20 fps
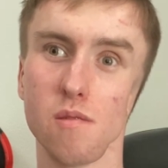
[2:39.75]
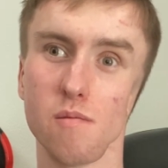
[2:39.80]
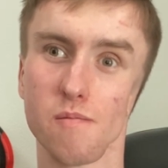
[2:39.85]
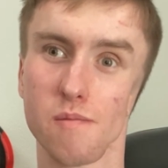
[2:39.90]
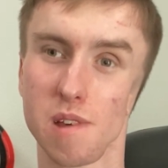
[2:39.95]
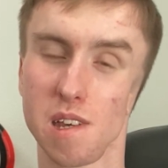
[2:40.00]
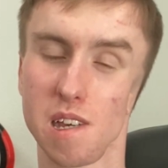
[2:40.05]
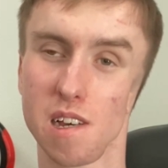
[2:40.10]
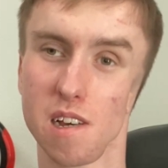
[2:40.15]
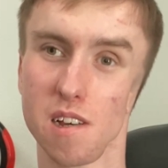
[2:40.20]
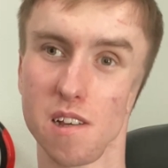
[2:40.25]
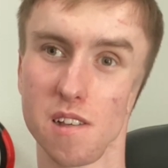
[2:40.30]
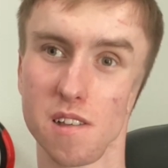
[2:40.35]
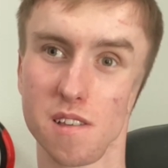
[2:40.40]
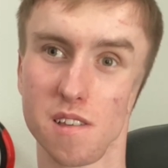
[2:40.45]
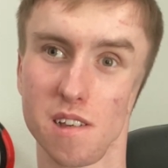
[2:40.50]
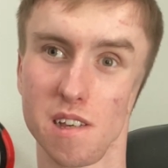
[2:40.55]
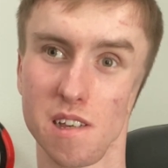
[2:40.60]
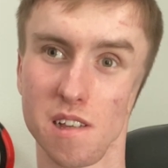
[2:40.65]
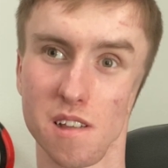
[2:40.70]

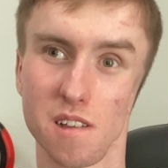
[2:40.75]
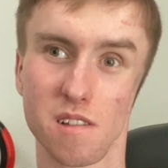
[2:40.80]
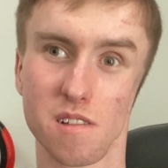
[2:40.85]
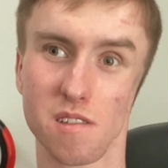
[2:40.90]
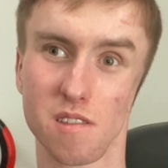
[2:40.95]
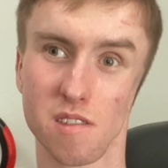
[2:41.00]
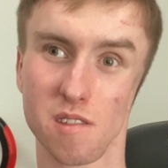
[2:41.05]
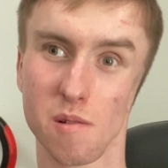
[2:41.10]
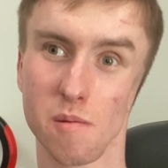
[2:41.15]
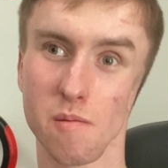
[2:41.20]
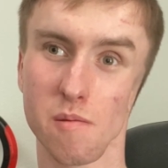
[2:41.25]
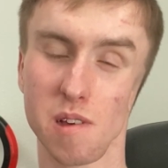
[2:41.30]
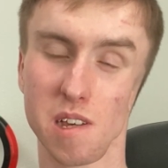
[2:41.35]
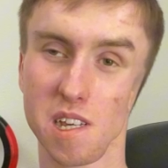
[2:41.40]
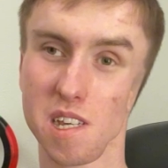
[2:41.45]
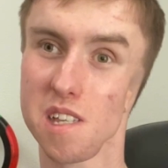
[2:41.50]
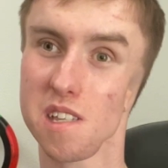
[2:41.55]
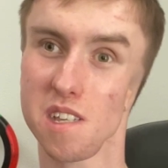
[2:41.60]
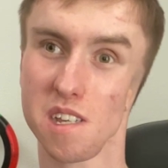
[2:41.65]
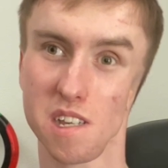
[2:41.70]
because it's the
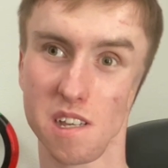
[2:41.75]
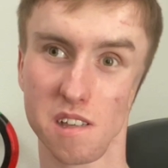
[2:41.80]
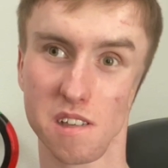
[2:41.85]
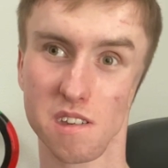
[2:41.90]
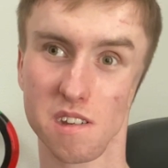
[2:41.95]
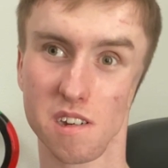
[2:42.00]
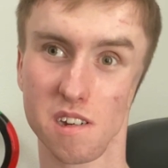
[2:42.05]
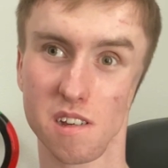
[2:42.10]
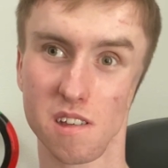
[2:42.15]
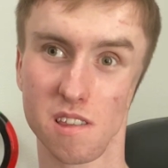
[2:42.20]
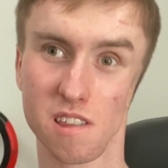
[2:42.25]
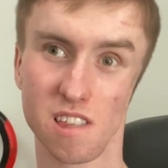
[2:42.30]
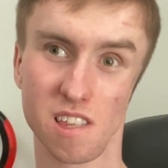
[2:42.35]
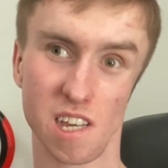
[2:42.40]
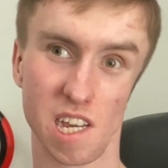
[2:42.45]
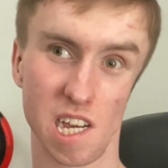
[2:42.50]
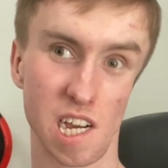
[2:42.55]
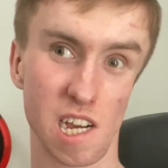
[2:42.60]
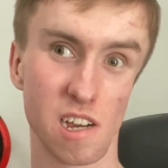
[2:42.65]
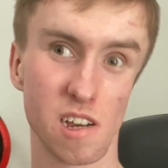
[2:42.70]
easiest
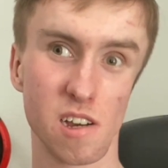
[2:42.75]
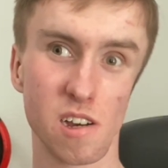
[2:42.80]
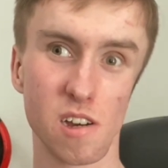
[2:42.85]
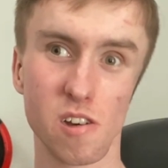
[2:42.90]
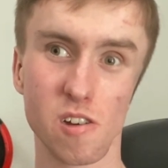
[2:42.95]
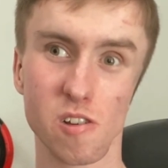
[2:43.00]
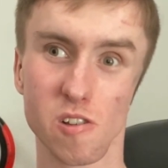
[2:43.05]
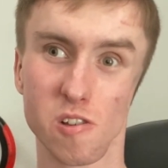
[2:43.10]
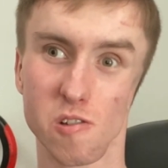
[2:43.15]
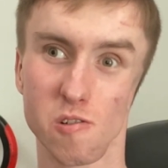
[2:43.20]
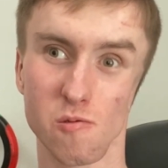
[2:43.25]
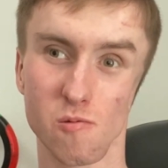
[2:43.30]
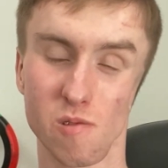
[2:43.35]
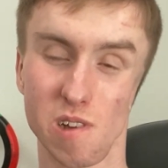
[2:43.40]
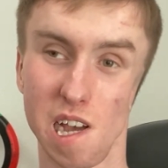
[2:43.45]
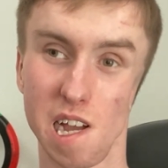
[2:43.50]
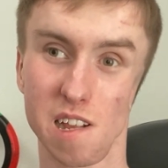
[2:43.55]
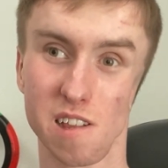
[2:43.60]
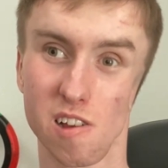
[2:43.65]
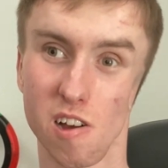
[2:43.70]
thing to
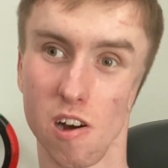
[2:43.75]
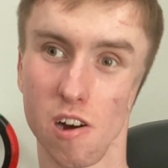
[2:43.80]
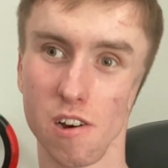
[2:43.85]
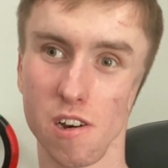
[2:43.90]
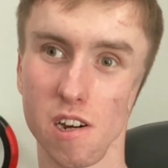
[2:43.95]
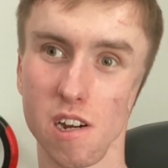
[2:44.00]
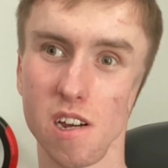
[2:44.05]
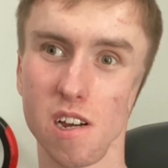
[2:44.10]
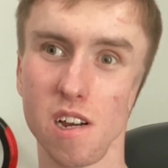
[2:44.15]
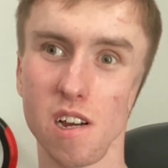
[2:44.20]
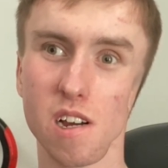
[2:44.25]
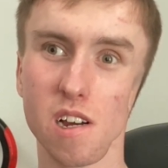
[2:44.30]
get done,